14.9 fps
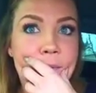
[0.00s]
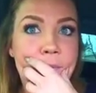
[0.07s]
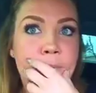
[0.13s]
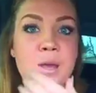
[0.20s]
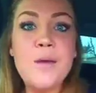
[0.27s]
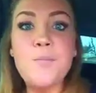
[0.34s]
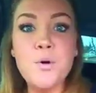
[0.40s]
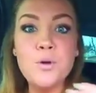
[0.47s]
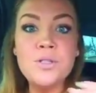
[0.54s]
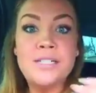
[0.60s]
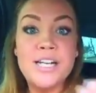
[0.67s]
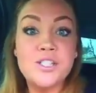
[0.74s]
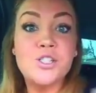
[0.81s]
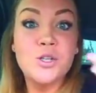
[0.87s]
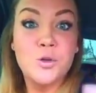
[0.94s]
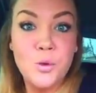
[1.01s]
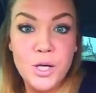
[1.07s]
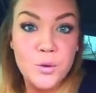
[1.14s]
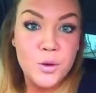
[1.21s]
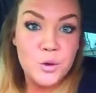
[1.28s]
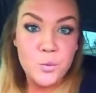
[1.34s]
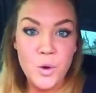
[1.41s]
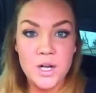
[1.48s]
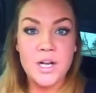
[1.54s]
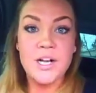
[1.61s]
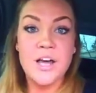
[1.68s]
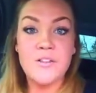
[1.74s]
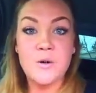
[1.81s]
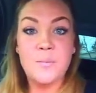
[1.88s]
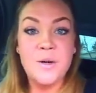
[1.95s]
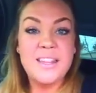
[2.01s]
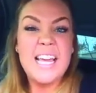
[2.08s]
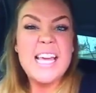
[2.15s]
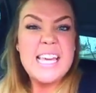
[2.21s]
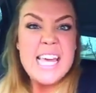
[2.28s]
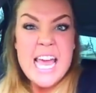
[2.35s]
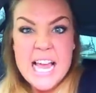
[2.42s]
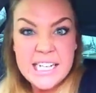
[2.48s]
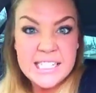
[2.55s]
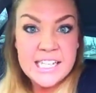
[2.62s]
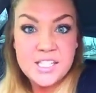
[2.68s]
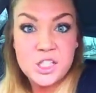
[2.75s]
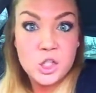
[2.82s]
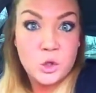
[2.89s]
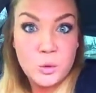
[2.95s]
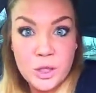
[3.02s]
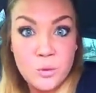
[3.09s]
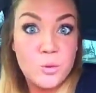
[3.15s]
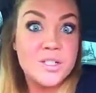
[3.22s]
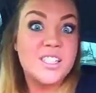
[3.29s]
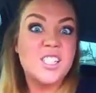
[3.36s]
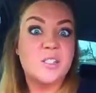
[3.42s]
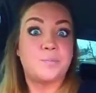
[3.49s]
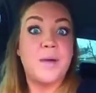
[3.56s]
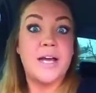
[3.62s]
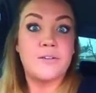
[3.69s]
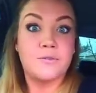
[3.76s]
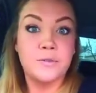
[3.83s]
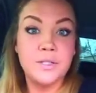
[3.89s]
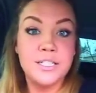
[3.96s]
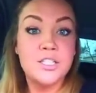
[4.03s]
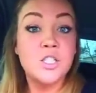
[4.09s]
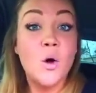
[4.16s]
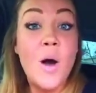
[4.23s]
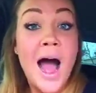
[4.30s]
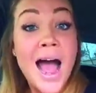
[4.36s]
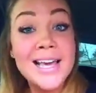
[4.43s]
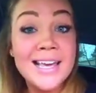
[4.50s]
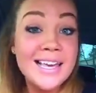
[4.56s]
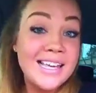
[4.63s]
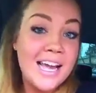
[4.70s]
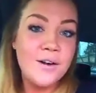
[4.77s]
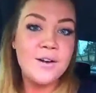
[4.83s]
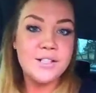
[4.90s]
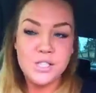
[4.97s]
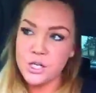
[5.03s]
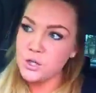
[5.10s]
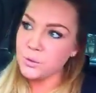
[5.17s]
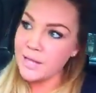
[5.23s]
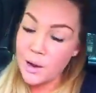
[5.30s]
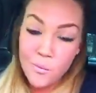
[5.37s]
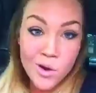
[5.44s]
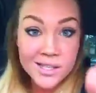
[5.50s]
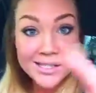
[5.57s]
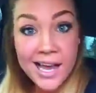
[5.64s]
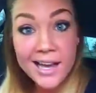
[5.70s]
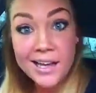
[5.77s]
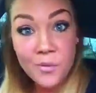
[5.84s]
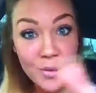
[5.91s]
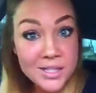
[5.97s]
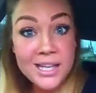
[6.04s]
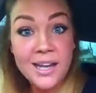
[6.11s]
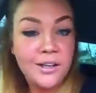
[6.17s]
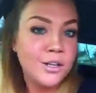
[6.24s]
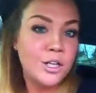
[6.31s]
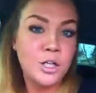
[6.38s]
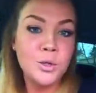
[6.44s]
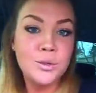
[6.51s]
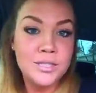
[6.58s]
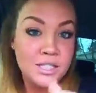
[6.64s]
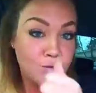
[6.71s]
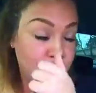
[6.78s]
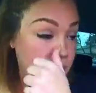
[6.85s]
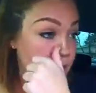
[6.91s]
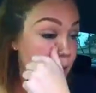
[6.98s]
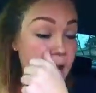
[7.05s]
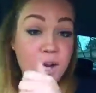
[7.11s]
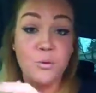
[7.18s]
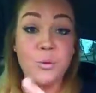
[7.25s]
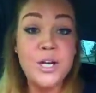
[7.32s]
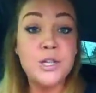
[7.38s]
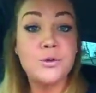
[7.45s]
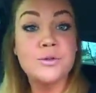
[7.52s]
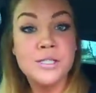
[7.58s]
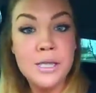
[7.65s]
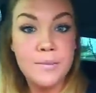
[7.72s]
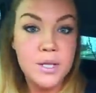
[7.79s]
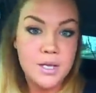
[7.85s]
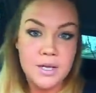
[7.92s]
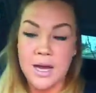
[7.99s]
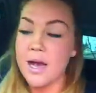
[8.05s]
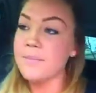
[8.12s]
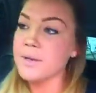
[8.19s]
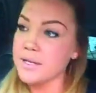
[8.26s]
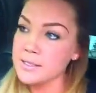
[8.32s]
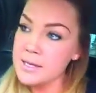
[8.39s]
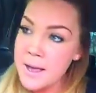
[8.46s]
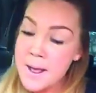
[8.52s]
people disagree with one another, but they can't disagree respectfully. So I can guarantee you that once I conclude this video, I can read through some of the comments.